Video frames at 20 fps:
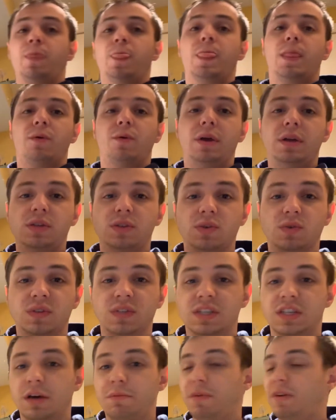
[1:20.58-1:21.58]
Right, so
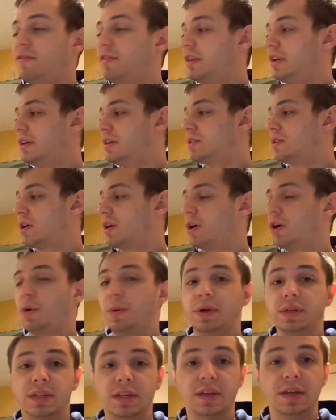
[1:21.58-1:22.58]
some of these are
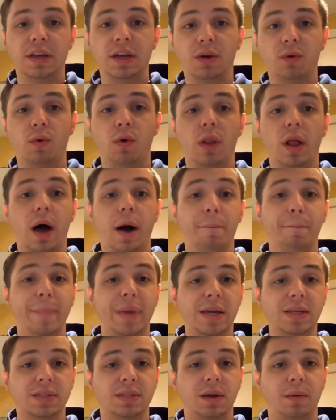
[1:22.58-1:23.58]
going to equal a
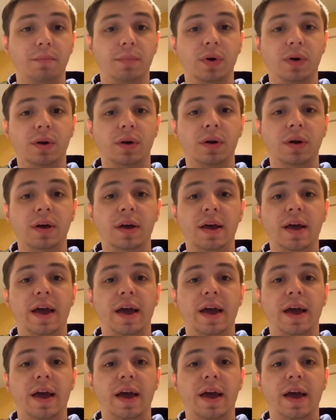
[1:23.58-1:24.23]
mixed number,